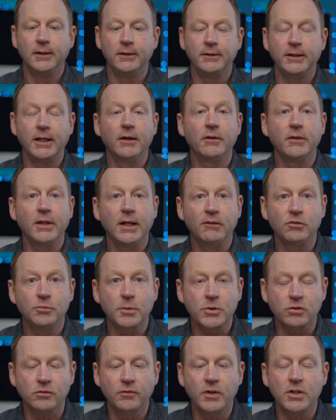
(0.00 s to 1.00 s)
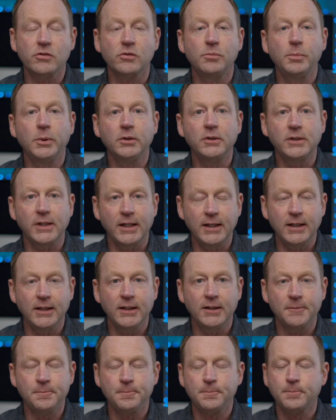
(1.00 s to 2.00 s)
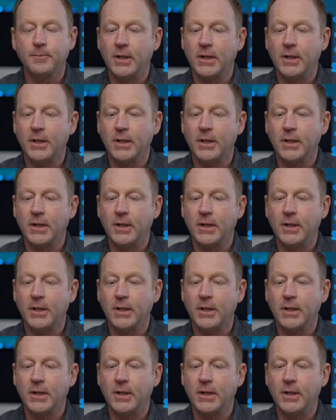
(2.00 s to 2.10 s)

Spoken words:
Now they have special features built in